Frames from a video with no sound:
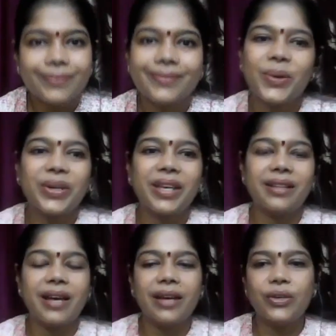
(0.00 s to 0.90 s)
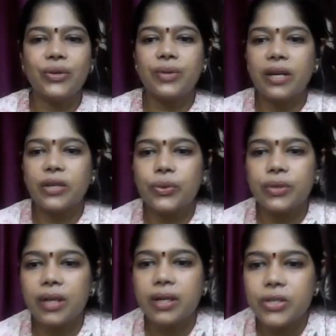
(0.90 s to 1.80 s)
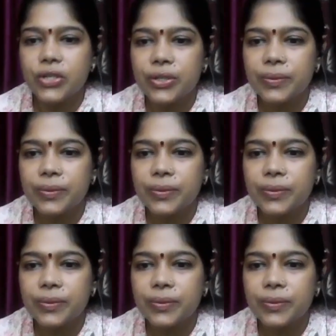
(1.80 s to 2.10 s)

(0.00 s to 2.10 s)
Okay, thank you, Utkarsh.